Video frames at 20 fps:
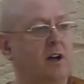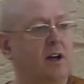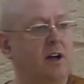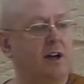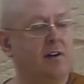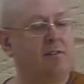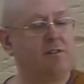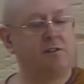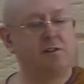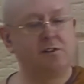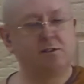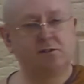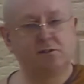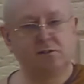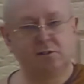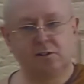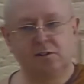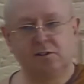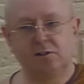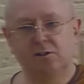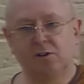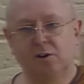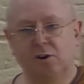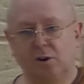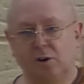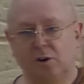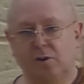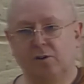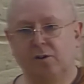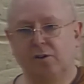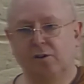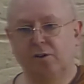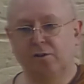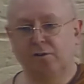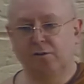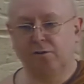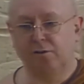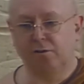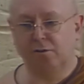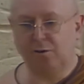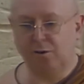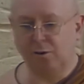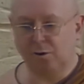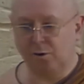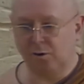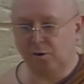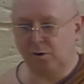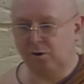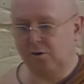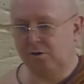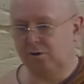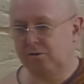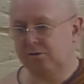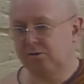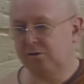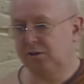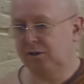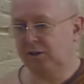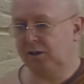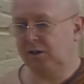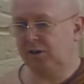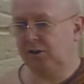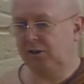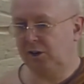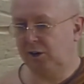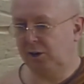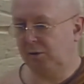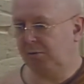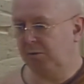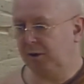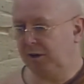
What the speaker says: have to sit on the floor to get deep